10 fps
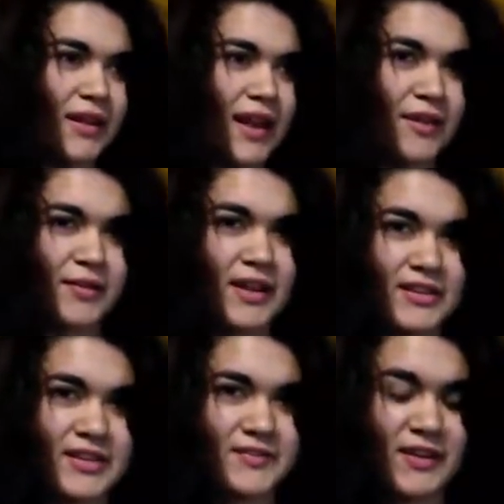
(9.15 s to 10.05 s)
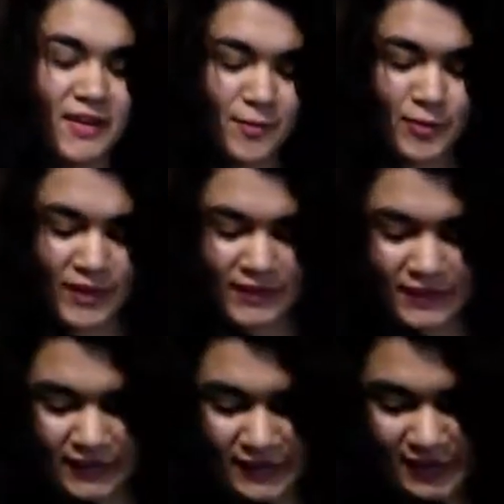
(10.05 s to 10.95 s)
Like I was actually very
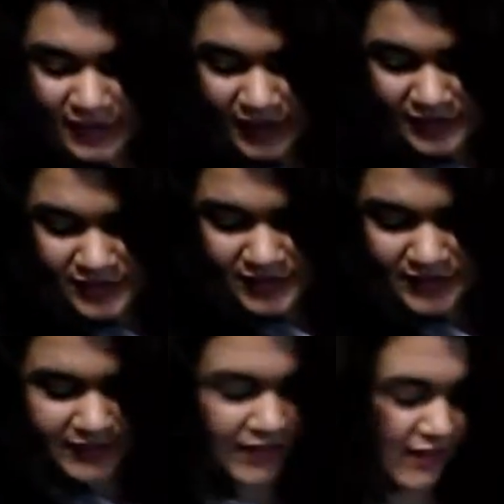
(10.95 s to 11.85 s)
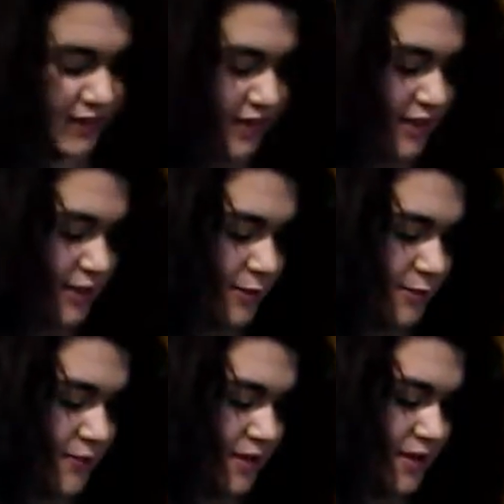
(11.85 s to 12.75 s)
impressed that they actually decided to
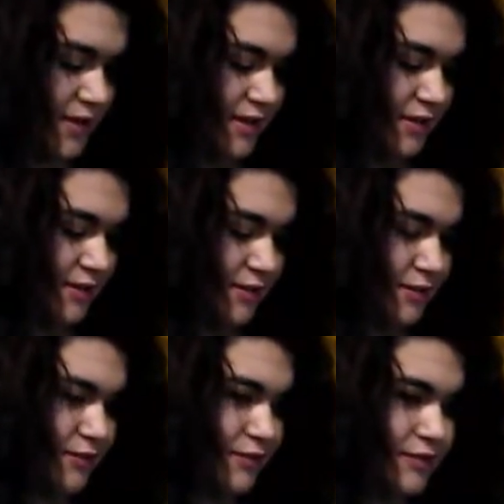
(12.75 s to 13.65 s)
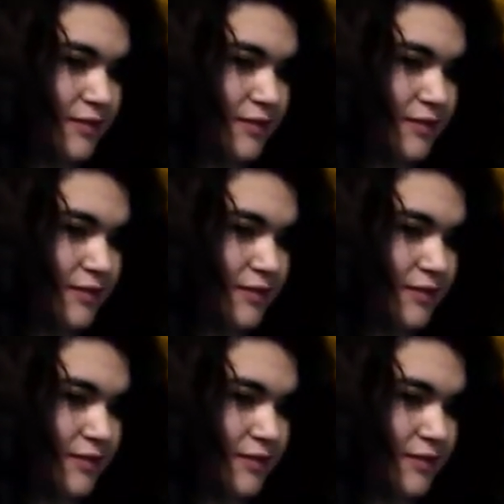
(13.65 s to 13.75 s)
keep, you know,